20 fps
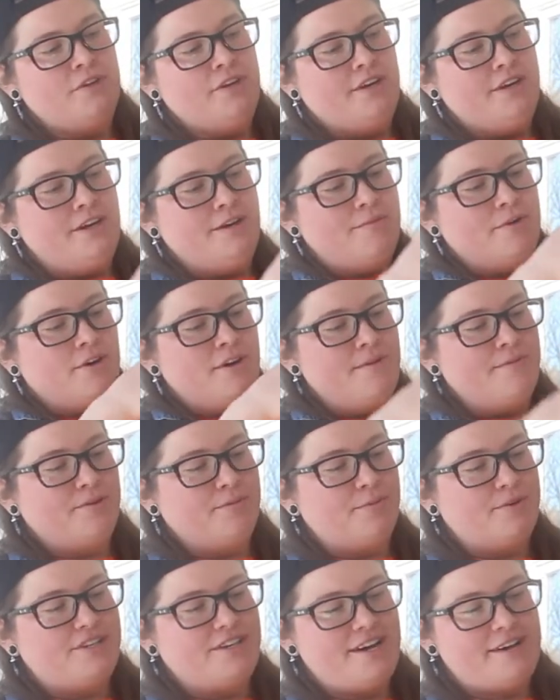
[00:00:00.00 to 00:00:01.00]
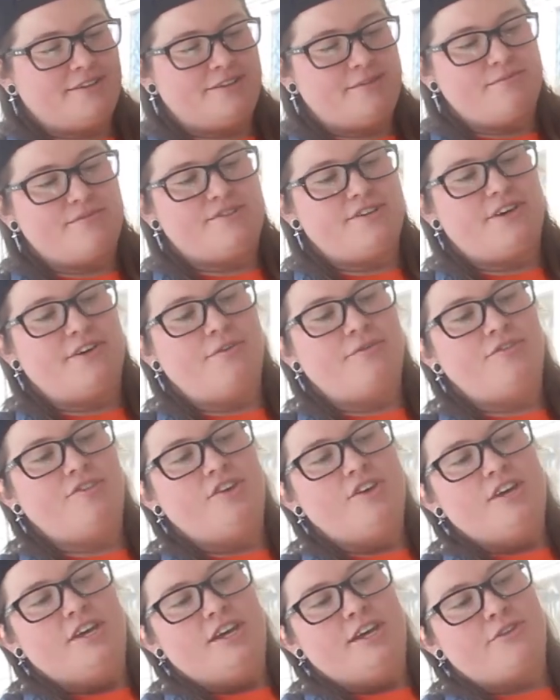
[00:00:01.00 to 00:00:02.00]
are able to protect themselves.
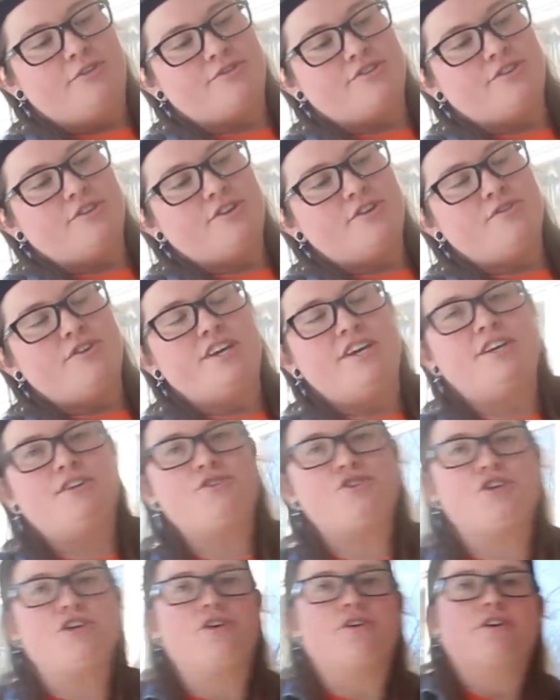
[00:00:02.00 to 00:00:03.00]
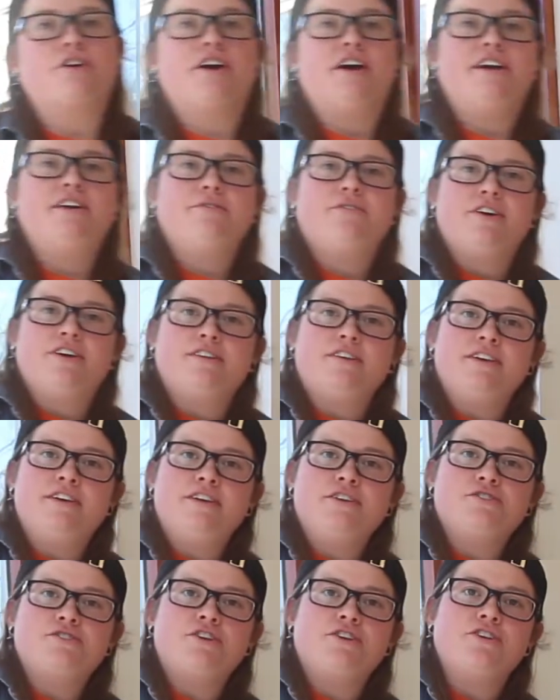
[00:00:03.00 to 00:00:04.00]
And there's a little hinge here, kind of like the
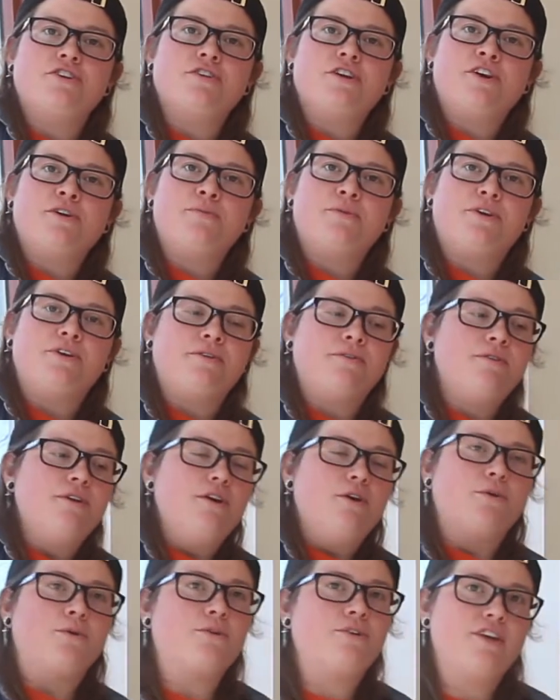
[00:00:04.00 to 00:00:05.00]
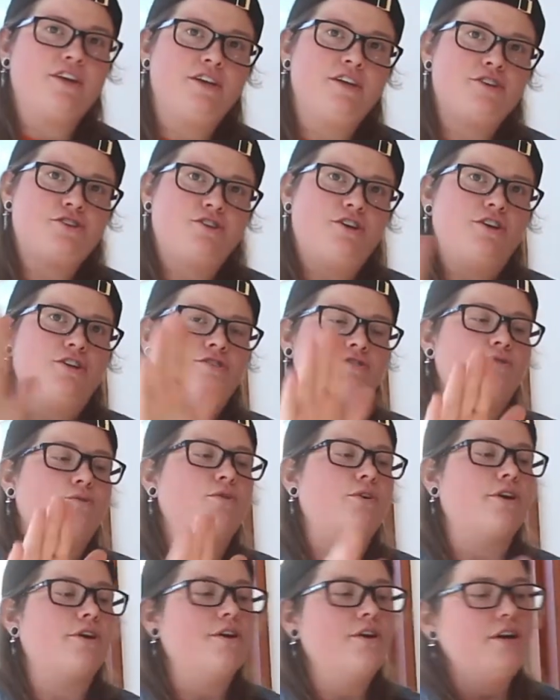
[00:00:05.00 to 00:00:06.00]
hinge on your elbow or the hinge on a
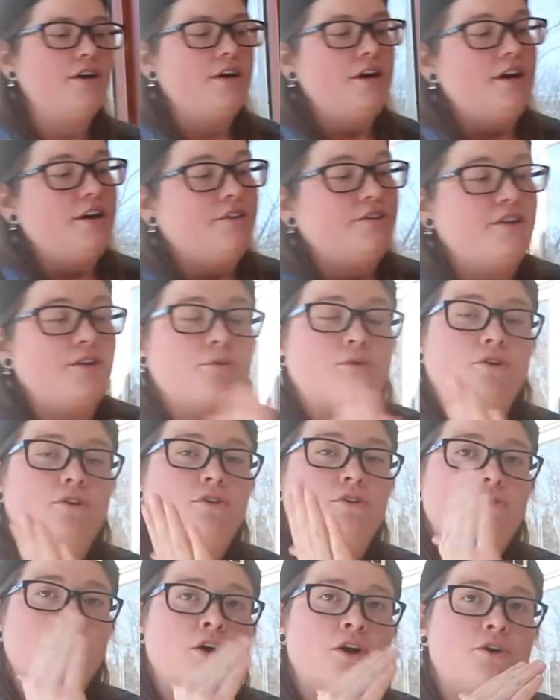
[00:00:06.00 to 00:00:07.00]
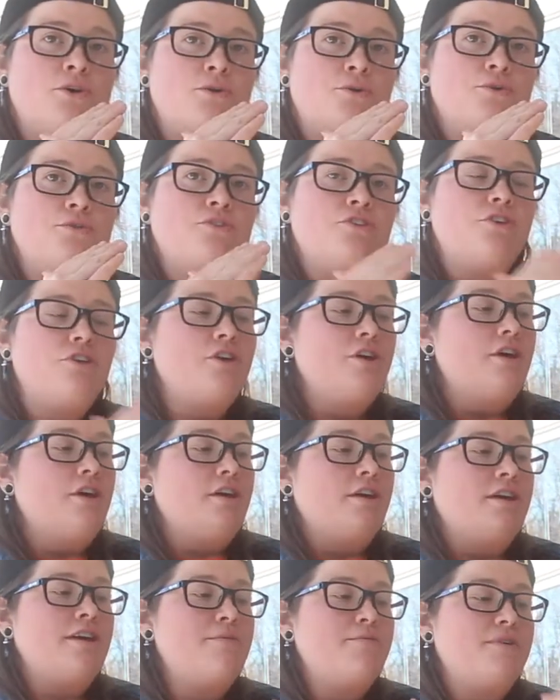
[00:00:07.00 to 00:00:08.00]
door, that will close,
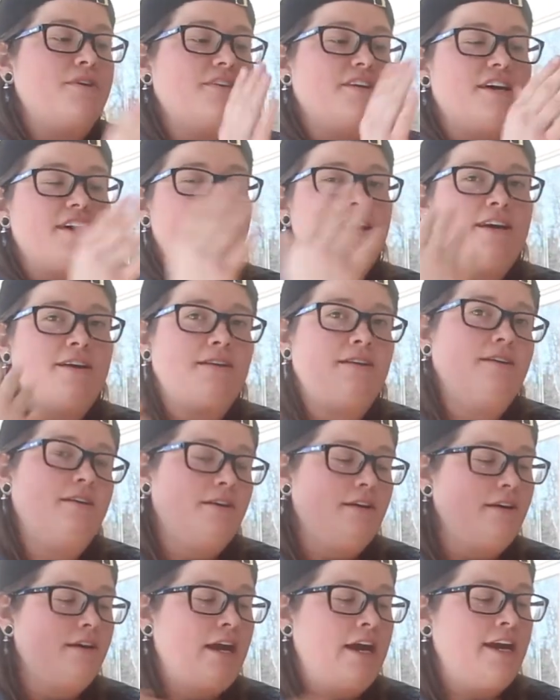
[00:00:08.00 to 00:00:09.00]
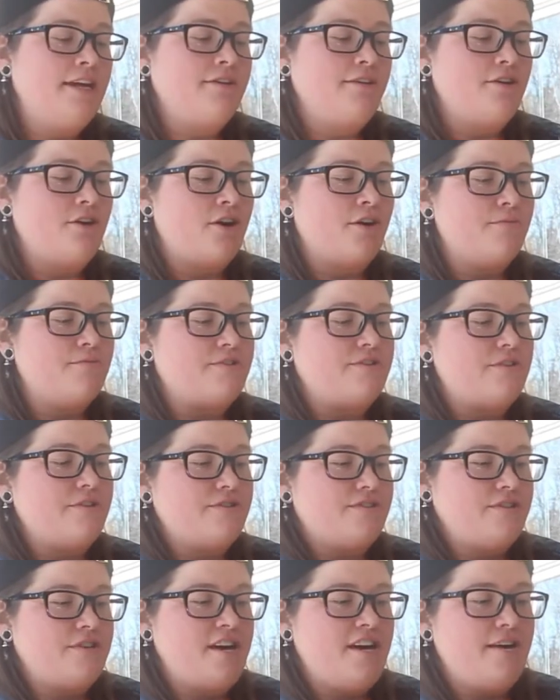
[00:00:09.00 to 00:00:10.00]
keeping the head and the
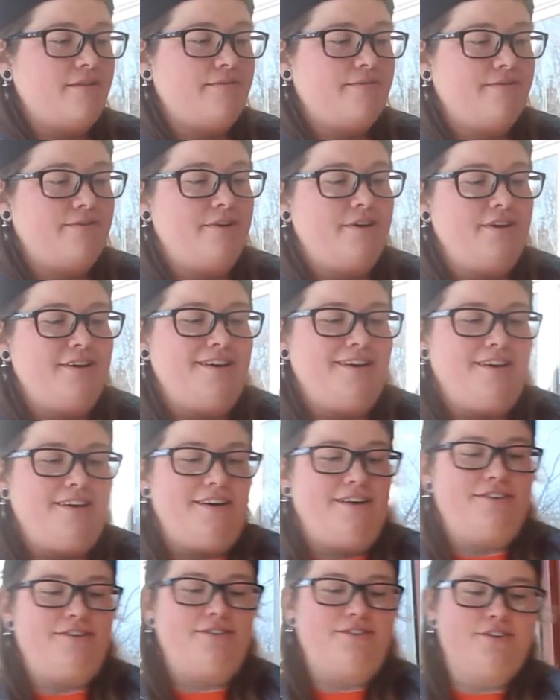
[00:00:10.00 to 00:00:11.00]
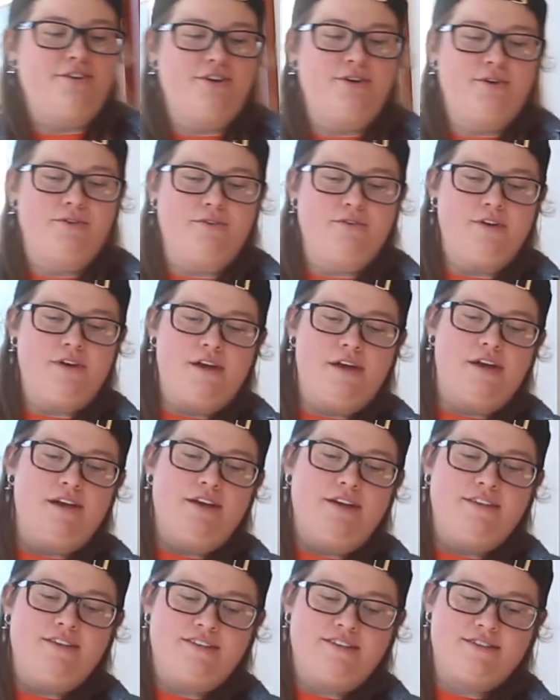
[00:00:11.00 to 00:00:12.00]
arms safe. And so
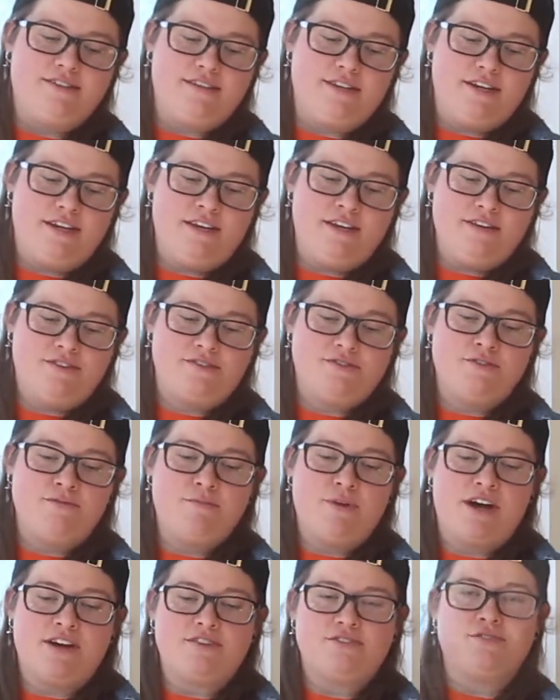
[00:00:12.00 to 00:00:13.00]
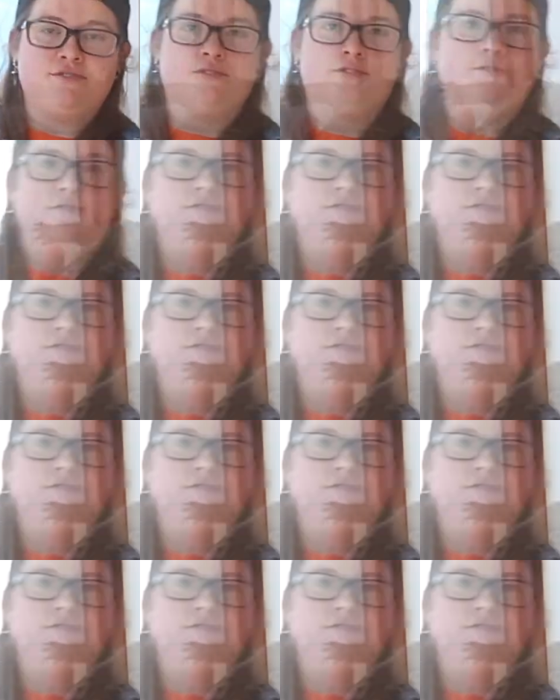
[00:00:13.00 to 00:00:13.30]
this is an eastern box turtle,